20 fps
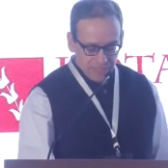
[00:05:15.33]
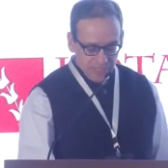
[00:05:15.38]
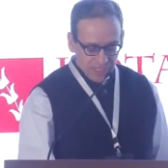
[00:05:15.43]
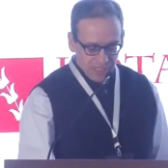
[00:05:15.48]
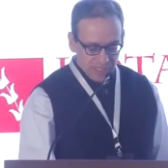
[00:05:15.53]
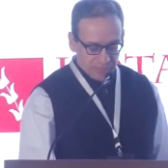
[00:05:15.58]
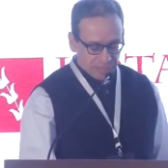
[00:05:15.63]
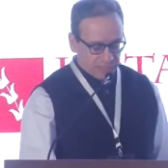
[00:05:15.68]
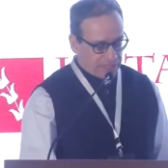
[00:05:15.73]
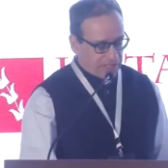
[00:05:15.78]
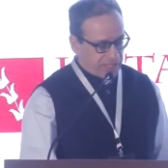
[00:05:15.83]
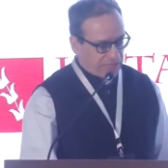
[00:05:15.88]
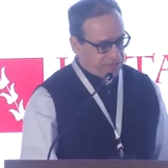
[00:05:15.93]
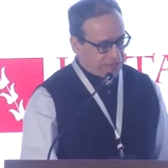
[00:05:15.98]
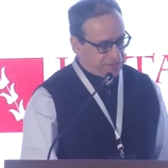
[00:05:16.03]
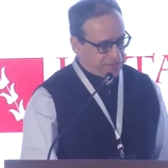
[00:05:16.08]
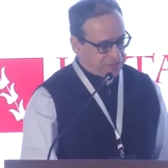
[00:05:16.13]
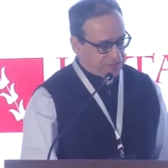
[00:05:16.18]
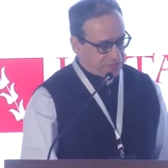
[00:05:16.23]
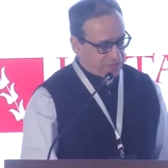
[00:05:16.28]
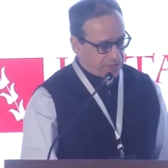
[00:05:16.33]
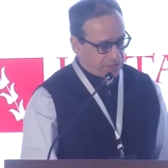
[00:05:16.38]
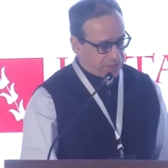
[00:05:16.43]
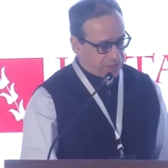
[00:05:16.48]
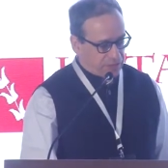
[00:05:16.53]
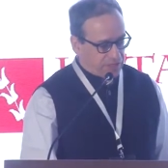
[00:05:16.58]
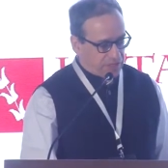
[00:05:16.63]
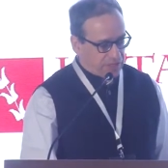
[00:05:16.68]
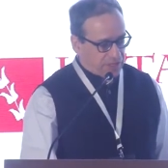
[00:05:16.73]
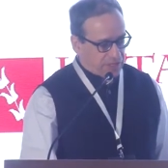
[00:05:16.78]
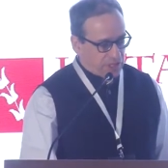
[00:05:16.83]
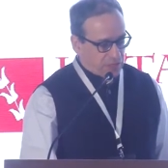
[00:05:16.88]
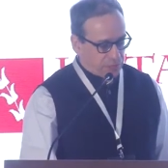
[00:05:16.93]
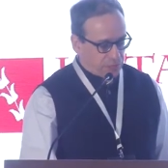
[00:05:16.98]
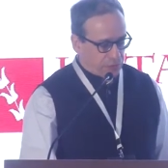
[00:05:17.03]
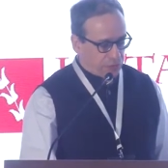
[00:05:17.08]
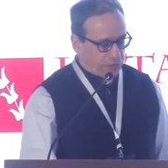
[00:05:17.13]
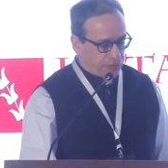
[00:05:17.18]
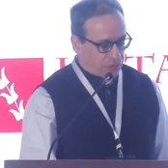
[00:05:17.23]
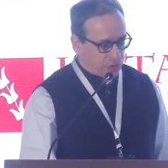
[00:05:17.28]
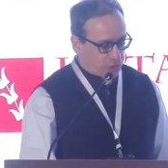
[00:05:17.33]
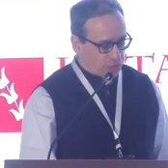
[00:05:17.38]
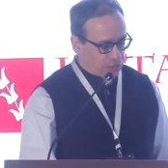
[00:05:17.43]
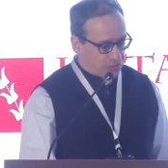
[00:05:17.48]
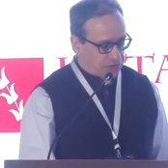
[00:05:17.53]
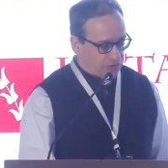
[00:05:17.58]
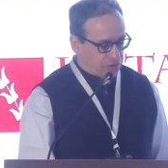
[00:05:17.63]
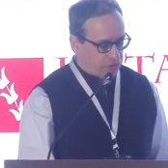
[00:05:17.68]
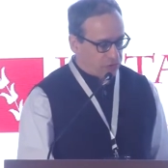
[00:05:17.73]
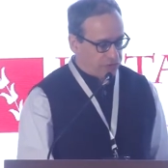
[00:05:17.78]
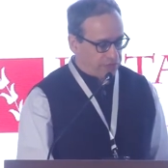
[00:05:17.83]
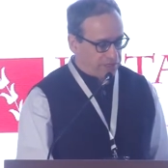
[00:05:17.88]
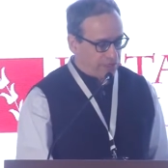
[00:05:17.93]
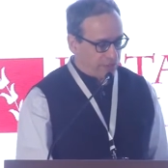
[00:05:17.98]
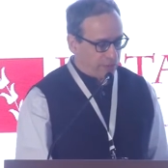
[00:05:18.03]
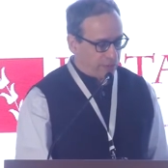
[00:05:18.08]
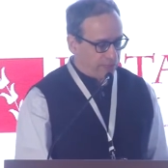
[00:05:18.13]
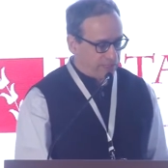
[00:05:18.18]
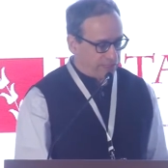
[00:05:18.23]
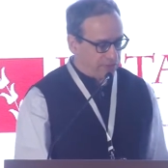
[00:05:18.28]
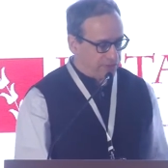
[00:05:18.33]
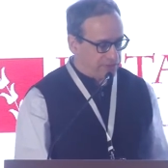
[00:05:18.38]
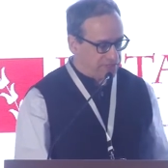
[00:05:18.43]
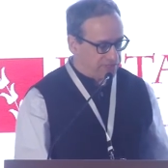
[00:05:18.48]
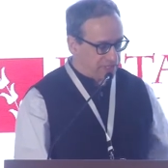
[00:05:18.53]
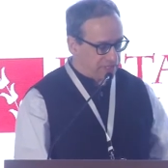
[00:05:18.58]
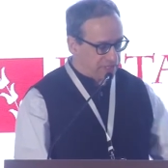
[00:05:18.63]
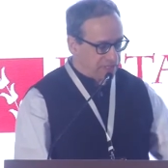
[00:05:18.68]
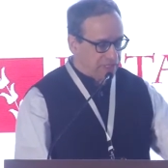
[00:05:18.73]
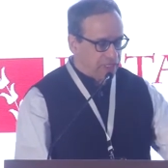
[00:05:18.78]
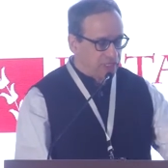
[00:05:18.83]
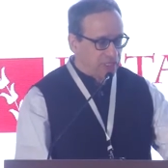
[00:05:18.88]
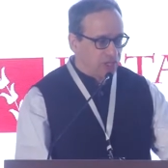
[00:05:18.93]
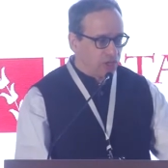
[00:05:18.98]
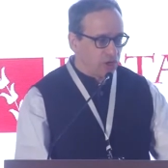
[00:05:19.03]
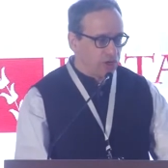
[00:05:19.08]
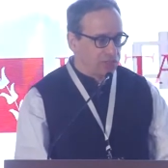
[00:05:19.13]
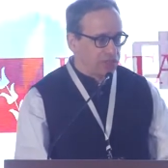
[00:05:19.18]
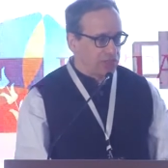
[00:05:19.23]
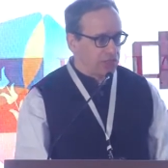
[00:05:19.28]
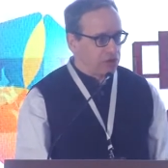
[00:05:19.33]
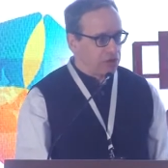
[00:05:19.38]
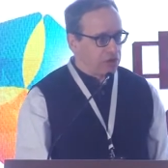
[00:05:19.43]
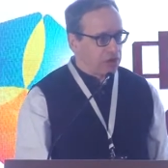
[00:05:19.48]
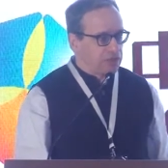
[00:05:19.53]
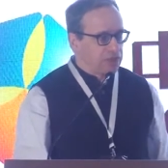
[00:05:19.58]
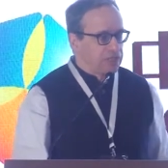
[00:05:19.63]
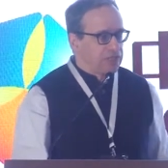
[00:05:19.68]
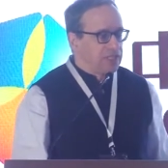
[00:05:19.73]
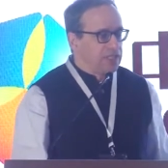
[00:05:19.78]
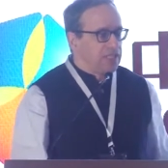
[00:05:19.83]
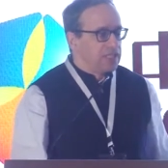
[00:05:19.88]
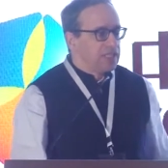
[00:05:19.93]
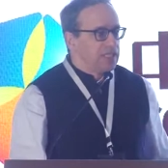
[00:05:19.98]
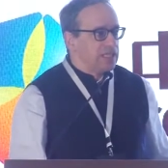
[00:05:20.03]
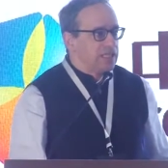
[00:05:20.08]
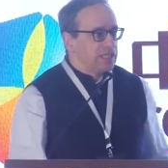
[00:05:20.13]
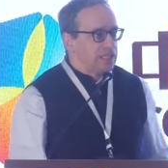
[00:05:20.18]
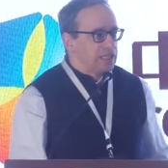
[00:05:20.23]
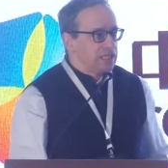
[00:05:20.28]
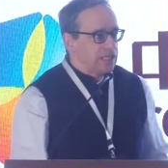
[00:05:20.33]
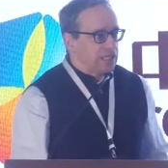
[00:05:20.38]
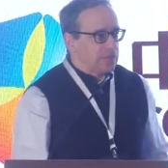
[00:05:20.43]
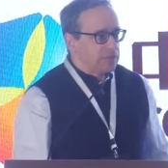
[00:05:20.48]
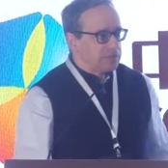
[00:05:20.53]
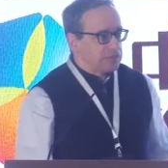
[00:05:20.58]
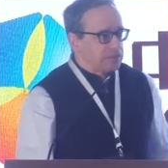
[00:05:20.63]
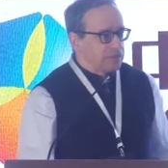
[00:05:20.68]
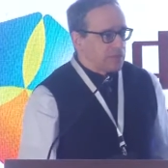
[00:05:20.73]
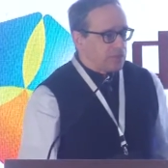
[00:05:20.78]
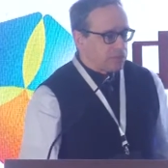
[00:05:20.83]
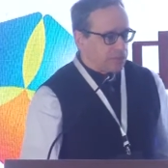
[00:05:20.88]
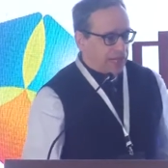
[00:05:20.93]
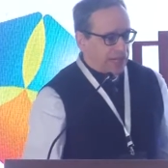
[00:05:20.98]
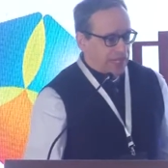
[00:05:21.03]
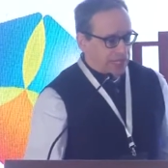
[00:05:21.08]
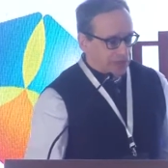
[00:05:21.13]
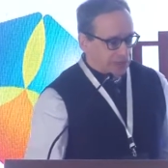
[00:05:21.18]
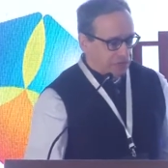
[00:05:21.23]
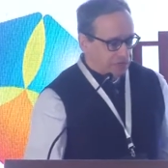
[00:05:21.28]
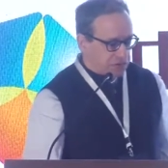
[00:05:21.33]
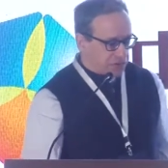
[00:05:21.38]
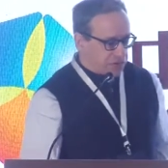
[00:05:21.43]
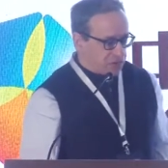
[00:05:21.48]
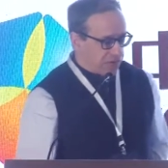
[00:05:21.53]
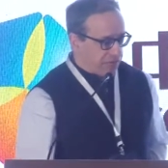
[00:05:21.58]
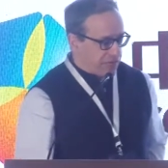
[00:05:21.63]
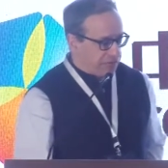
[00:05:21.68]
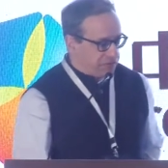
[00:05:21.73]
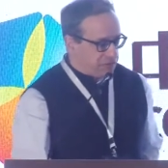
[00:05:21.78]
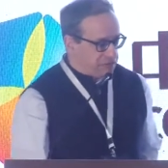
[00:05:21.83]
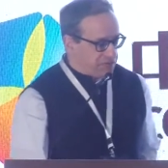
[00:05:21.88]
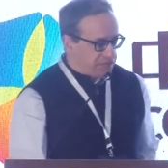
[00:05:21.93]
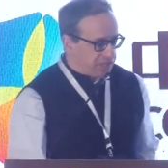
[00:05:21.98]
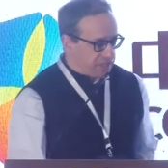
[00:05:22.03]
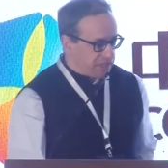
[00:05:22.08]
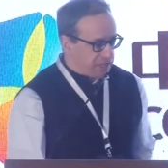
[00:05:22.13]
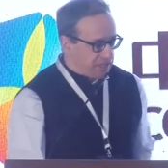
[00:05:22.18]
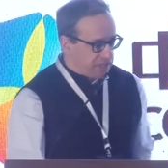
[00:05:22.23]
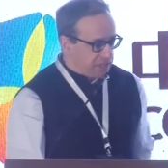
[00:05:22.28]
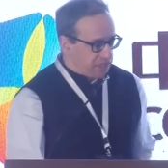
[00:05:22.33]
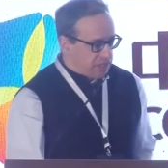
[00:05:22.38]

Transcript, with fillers: Um, have um, performed really well. You see on the lower um, part of the graph, you see